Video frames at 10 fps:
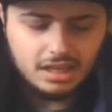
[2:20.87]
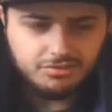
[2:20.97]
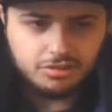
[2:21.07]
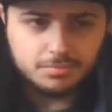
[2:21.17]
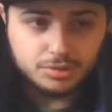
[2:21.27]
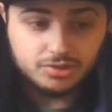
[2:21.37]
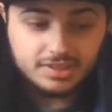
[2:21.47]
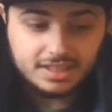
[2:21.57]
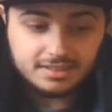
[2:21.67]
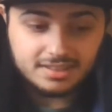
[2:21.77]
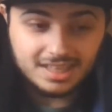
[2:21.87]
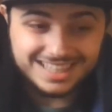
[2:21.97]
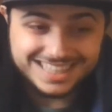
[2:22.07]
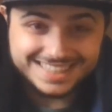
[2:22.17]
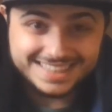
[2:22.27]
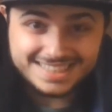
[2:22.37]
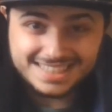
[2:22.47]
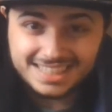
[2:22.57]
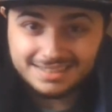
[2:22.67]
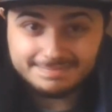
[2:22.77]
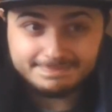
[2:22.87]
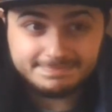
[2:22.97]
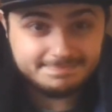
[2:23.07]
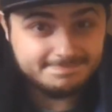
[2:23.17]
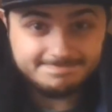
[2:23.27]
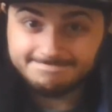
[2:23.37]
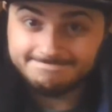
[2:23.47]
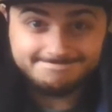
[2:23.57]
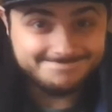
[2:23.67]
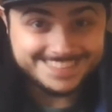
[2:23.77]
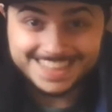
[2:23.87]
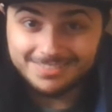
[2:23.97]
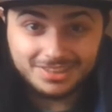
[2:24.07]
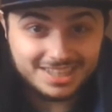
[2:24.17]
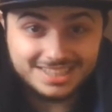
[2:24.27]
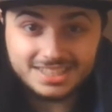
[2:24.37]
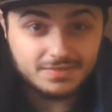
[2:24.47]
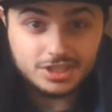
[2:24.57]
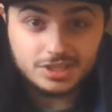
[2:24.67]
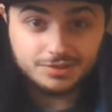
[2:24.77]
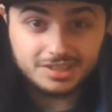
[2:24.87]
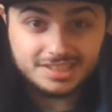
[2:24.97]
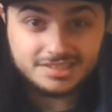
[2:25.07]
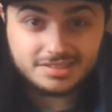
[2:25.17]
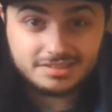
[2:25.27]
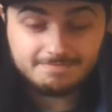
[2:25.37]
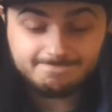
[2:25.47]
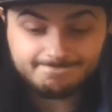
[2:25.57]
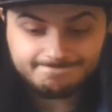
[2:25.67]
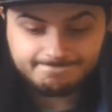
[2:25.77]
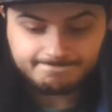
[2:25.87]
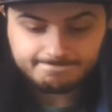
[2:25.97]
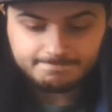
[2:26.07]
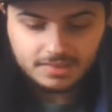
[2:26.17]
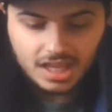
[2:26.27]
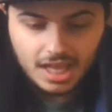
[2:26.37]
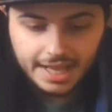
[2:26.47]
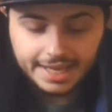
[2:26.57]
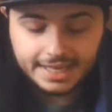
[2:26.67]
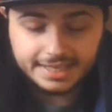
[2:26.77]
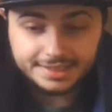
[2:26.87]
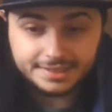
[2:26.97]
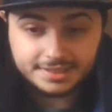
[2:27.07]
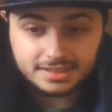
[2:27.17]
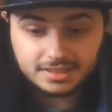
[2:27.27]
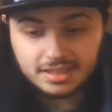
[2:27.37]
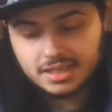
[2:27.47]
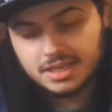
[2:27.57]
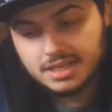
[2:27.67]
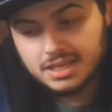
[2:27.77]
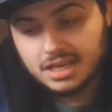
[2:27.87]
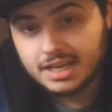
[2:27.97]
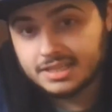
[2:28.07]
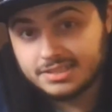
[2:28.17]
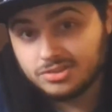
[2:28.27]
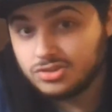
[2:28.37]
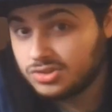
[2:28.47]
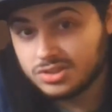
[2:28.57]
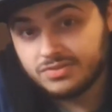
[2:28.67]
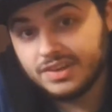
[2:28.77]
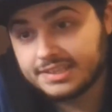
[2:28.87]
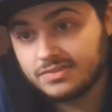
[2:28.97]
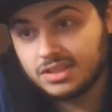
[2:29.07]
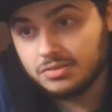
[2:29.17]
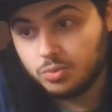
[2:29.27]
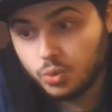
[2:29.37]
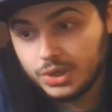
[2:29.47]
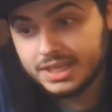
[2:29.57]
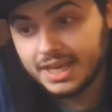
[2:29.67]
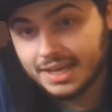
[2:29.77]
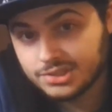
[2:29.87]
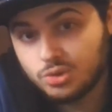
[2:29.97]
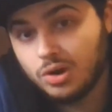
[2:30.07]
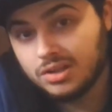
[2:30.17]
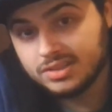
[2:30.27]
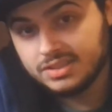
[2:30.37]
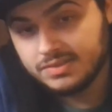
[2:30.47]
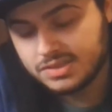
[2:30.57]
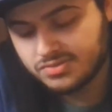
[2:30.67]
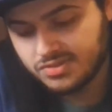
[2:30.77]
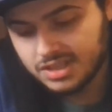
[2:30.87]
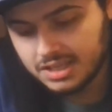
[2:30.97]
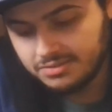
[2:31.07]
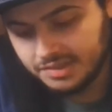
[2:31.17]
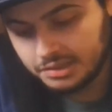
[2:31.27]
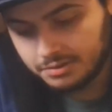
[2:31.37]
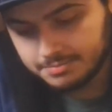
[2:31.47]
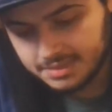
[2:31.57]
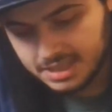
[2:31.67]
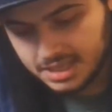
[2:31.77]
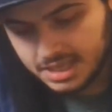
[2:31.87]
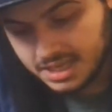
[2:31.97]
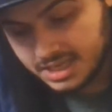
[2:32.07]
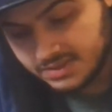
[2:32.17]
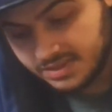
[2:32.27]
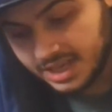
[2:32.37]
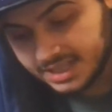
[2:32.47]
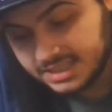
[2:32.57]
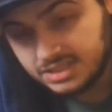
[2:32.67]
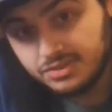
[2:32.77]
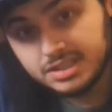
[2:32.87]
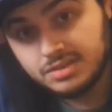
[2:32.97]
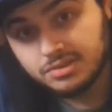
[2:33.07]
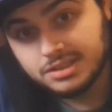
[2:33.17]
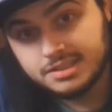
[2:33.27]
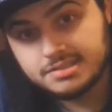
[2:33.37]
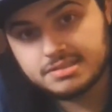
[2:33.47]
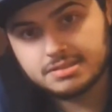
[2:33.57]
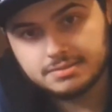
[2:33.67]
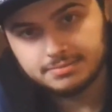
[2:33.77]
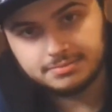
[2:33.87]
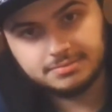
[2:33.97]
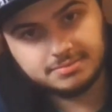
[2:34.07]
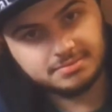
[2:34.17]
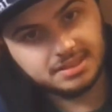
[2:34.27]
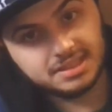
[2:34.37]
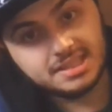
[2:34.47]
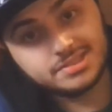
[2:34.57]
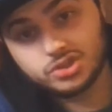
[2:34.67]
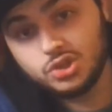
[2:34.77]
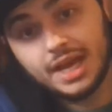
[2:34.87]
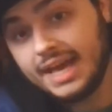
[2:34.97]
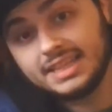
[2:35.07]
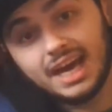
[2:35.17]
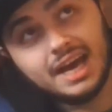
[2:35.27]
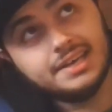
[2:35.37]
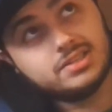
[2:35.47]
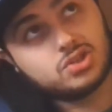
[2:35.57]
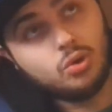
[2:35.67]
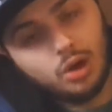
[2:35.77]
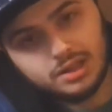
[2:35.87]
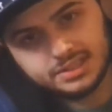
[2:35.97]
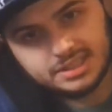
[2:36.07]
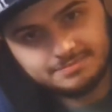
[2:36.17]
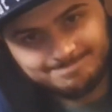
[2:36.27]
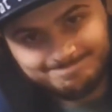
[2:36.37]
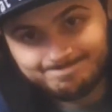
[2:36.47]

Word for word: and for a movie, uh, this thing never got a DVD release, and I could tell due to the fact of the weak ass quality of this film. If it had a DVD release, this could have had the highest quality.